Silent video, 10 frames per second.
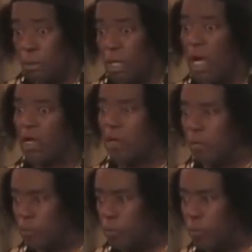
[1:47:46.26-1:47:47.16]
they got to
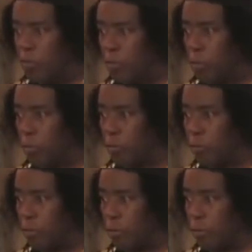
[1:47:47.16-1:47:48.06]
come with some
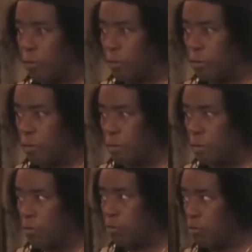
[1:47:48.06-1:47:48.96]
cures.
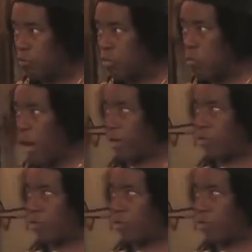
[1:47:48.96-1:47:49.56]
So you see why